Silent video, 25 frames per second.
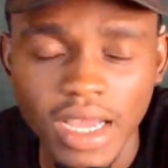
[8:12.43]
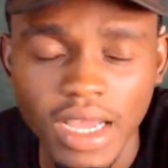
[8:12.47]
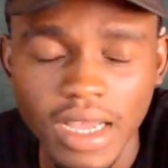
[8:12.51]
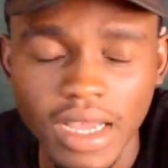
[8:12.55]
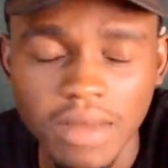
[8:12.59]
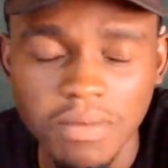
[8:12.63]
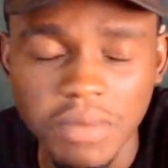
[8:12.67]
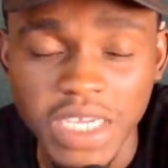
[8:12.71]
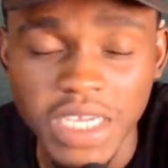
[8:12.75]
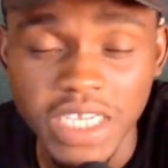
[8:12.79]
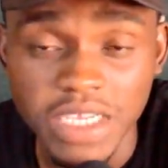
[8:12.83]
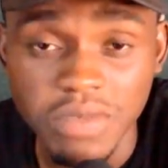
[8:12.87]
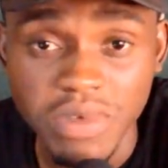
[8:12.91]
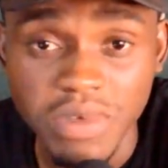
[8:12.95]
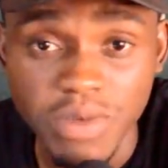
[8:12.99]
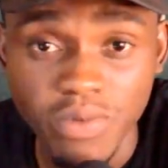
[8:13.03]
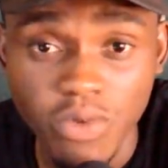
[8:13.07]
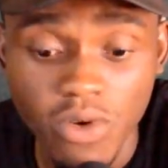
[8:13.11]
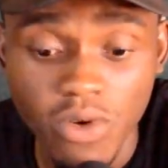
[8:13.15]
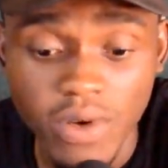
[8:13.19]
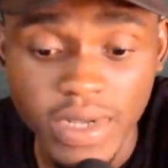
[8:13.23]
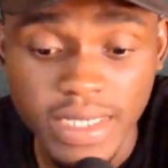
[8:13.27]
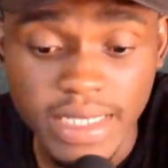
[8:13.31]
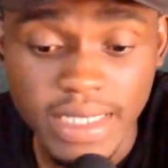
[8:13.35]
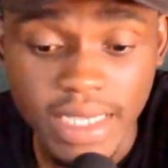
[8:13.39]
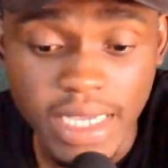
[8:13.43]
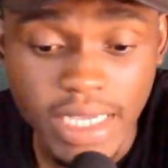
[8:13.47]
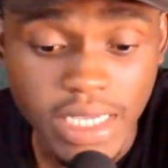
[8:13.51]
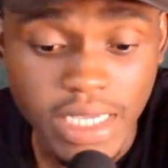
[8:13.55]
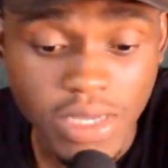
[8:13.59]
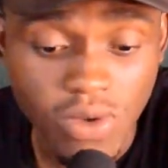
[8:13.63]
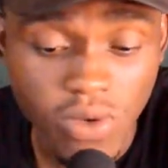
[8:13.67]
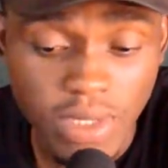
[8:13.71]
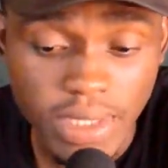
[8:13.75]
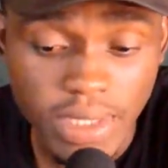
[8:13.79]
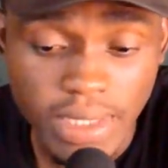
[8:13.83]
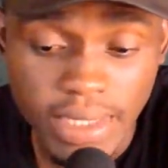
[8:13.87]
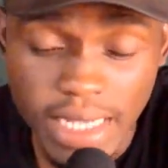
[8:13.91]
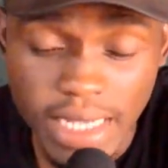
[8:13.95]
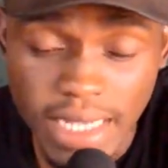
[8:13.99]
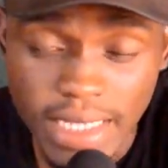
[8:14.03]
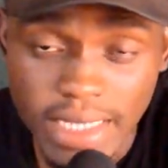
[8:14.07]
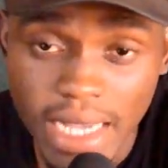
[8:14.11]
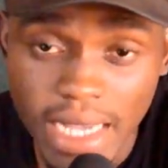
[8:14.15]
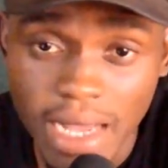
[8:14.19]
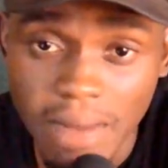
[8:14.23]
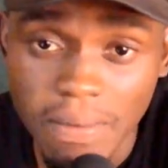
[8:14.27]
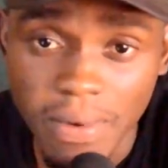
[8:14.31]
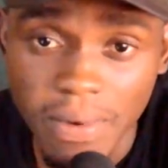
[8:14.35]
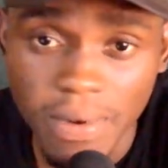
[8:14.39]
Many people were saying he was
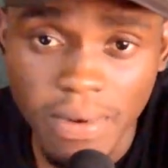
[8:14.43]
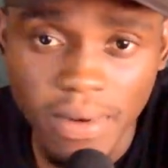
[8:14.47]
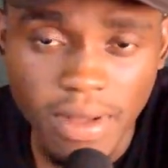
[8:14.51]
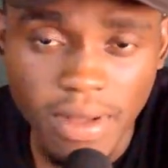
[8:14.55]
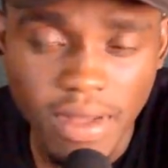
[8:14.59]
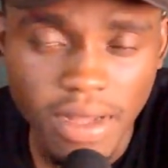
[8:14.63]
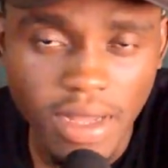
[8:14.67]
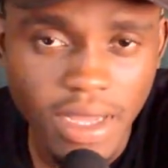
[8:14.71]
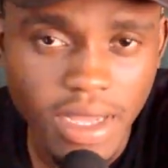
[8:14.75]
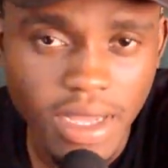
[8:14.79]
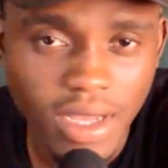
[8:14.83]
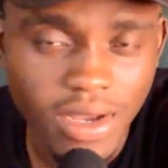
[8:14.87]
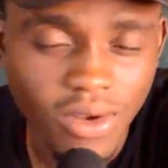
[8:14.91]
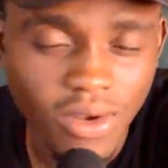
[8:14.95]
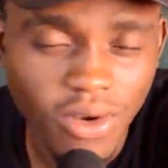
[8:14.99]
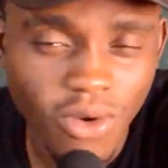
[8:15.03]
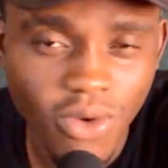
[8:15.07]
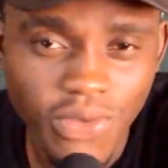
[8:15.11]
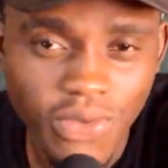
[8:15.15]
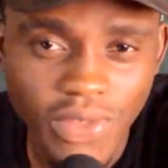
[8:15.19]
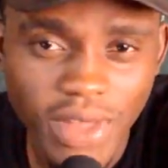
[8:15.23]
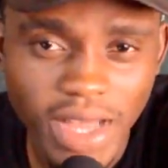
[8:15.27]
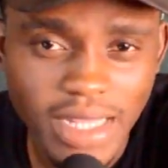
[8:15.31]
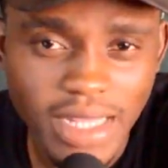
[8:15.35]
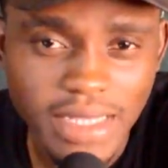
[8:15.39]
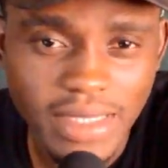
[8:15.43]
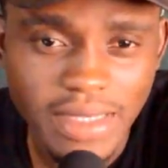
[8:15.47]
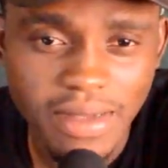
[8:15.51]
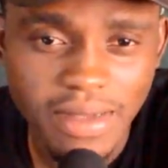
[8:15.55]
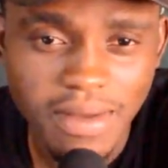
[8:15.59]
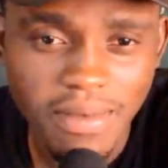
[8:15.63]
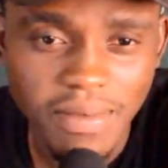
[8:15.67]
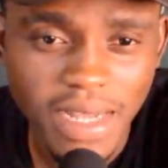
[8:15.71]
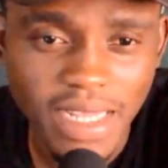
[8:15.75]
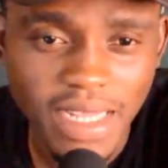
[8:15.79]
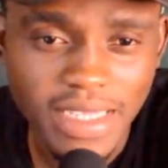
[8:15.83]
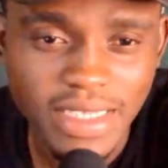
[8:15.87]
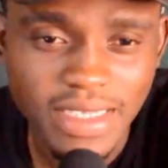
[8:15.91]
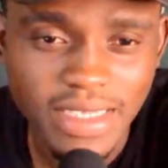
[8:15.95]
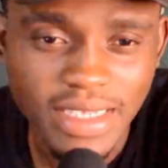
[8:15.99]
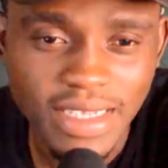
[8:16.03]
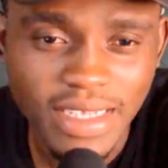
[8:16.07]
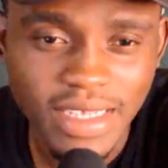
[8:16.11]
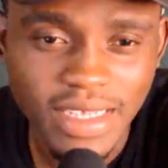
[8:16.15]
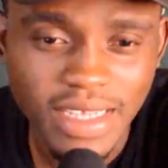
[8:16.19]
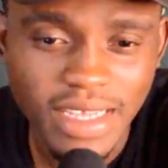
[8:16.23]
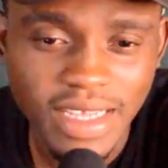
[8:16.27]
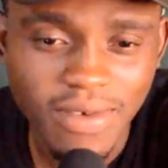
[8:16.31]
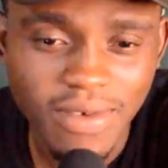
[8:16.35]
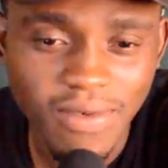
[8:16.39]
set up and all that, but
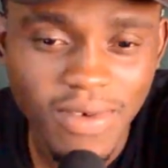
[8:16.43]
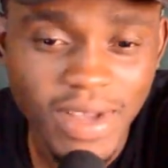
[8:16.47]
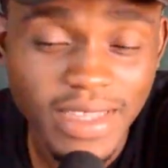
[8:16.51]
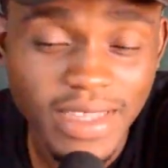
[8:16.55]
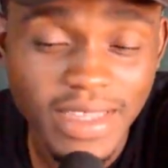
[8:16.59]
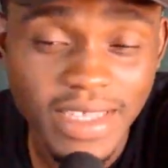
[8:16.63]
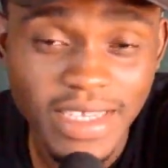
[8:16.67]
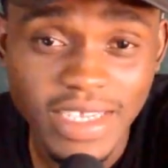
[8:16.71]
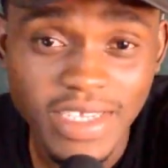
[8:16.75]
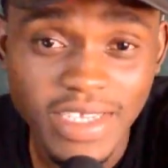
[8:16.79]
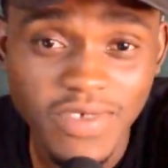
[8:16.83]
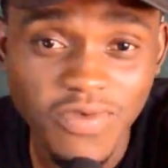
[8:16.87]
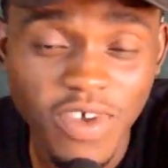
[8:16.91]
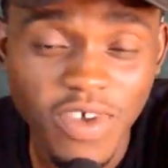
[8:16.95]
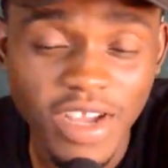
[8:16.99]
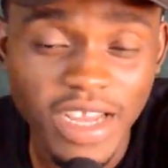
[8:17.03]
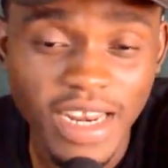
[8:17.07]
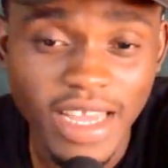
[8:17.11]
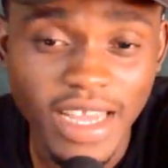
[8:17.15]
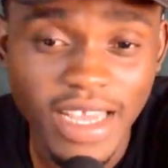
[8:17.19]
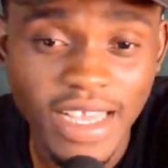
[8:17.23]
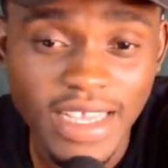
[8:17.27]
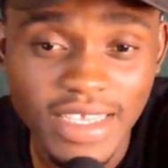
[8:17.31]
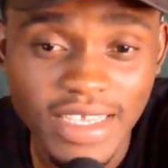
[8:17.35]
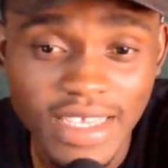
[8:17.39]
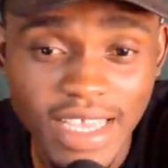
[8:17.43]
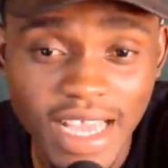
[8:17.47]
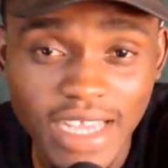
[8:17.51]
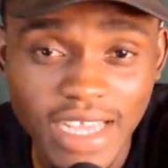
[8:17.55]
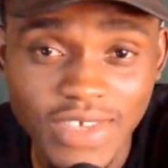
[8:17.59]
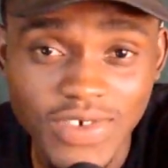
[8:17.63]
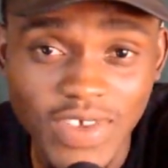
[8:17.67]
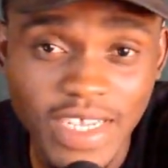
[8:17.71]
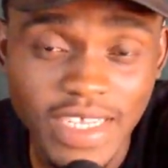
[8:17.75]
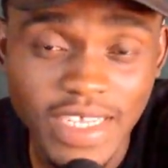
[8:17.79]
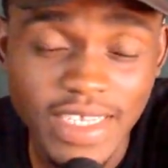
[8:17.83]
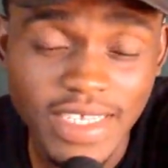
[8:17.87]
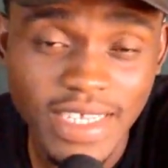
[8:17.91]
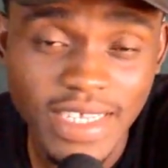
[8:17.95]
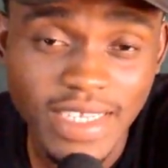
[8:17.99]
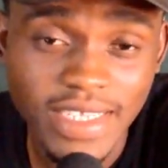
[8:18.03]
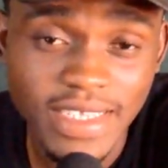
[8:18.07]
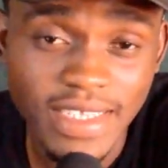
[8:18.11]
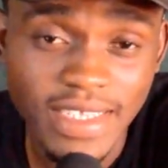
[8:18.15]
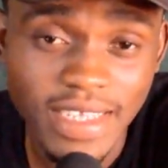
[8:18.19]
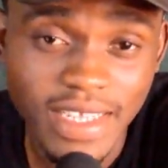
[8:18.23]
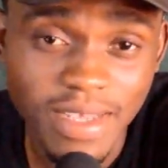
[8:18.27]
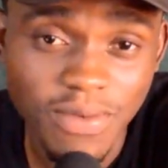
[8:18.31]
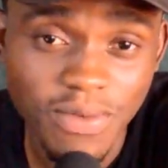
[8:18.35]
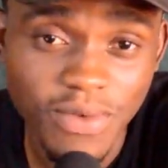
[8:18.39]
one thing is for Claire, he actually did
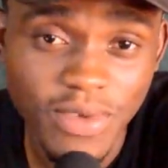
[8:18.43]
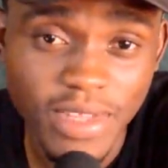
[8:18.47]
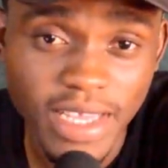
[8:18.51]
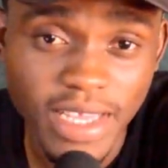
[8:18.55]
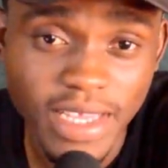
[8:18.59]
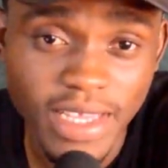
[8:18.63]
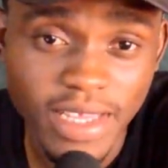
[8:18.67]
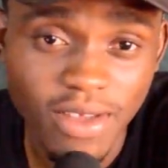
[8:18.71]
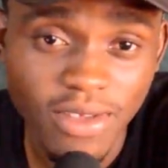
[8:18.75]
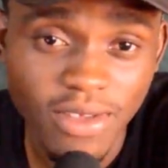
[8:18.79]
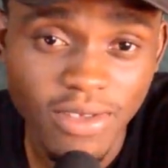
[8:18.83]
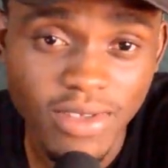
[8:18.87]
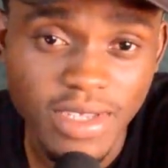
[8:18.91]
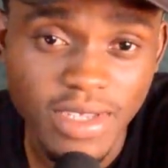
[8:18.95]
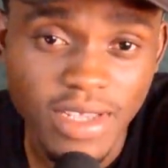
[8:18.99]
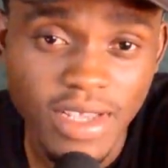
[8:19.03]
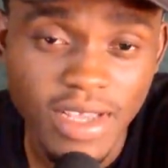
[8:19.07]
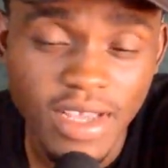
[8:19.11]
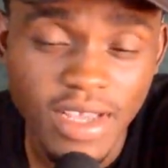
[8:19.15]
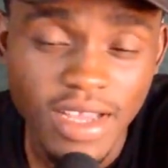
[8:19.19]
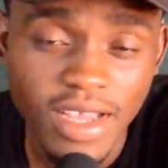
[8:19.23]
sleep with the girls,